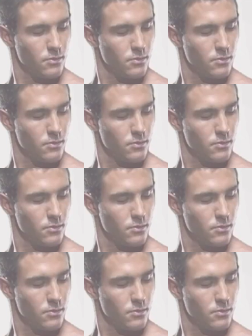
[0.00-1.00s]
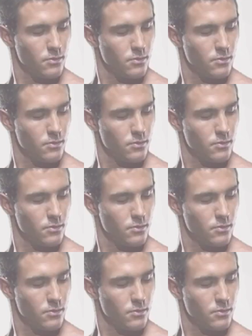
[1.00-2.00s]

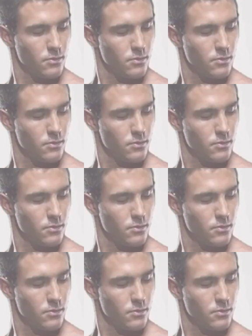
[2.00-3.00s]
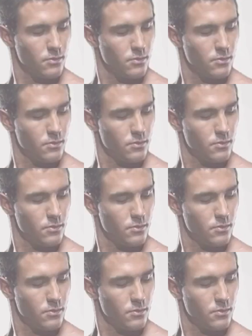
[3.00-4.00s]

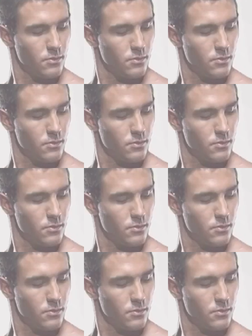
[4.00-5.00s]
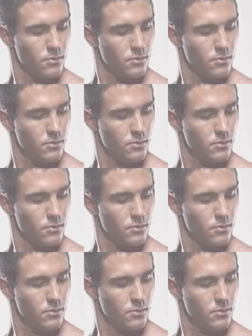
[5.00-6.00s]

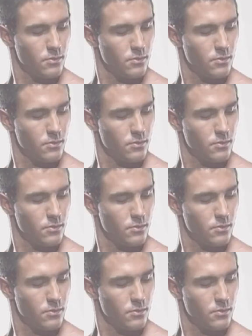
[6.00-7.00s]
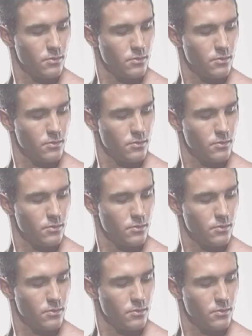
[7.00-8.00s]
The face doesn't move, so there is nothing to read.